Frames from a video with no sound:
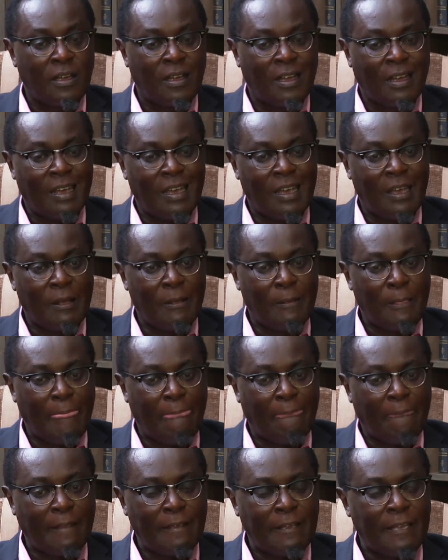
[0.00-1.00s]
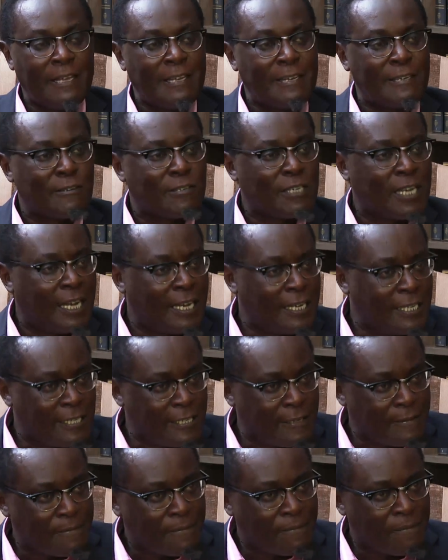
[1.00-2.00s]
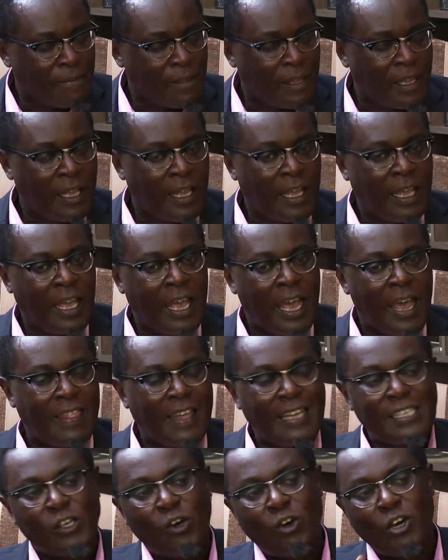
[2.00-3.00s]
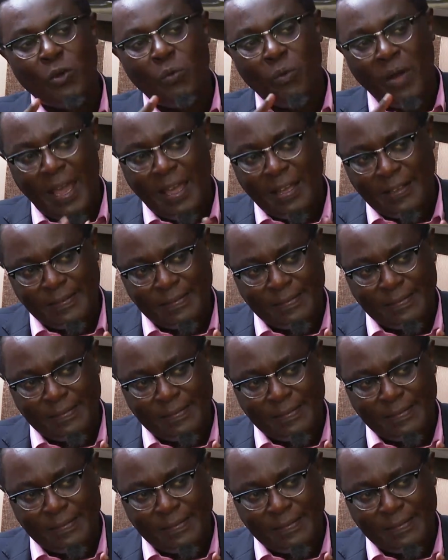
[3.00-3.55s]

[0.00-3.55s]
in totality. That's the only way.